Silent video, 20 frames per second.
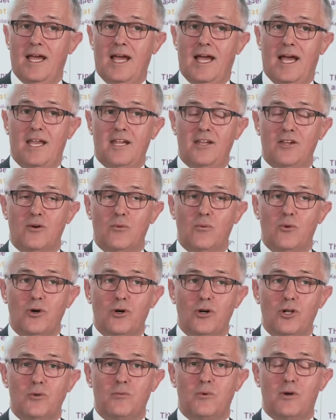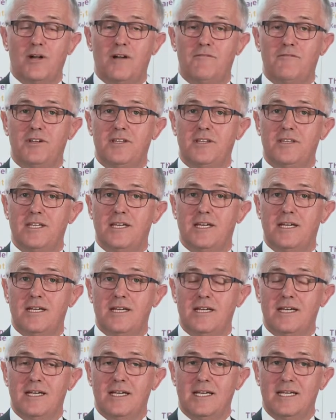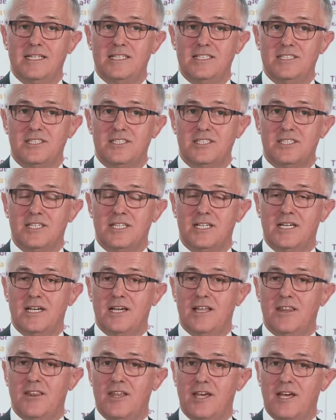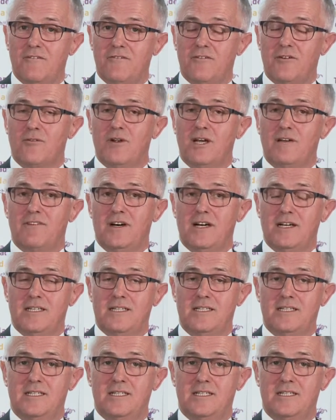And in a world where everything is there forever,